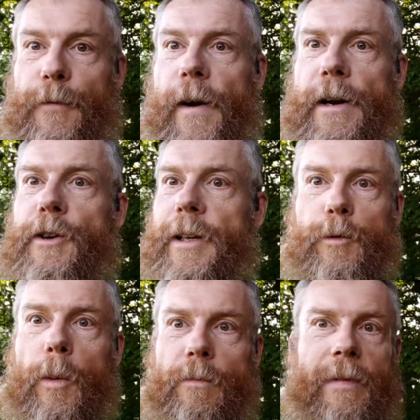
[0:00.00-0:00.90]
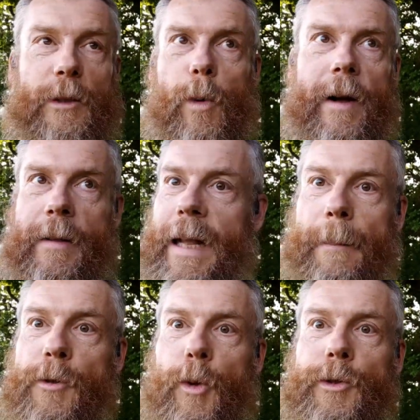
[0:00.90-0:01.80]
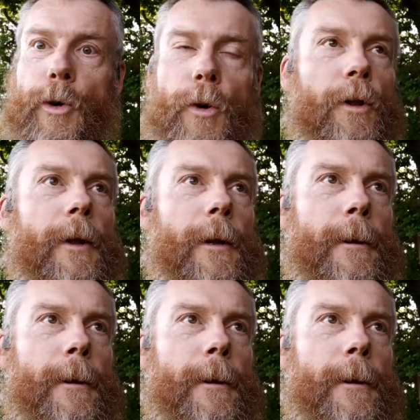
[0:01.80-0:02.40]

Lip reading: fine because that's what happened to us all.